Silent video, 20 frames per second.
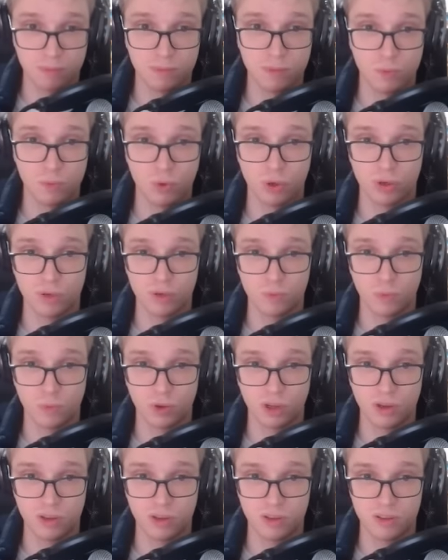We'll go, we'll
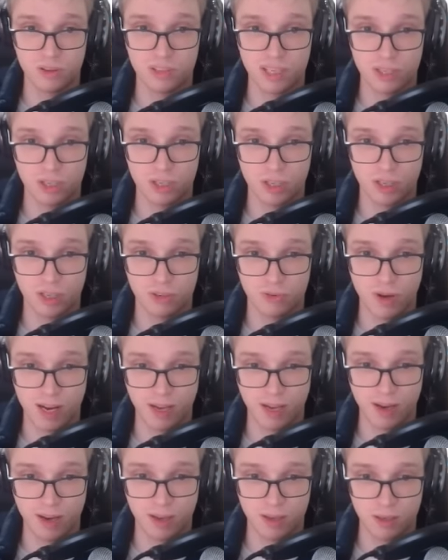go to the titular
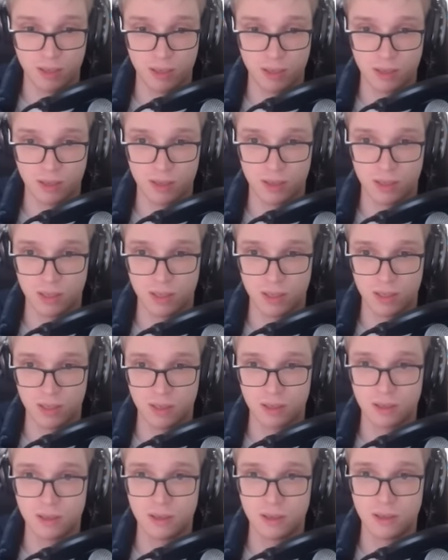Dragonite.
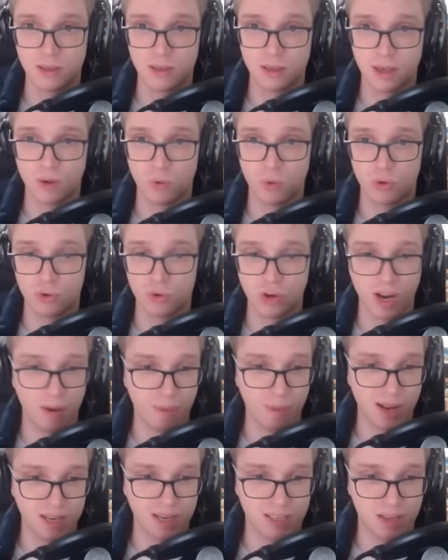We'll try and
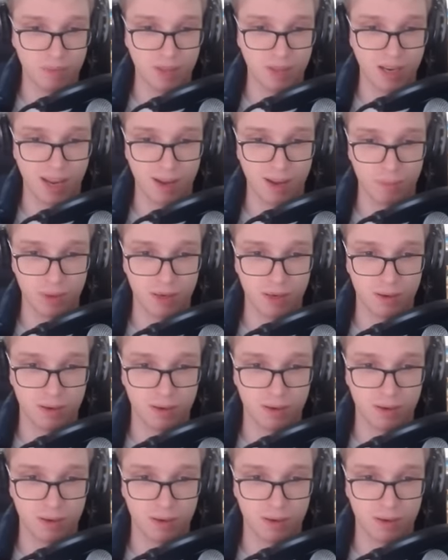make something happen.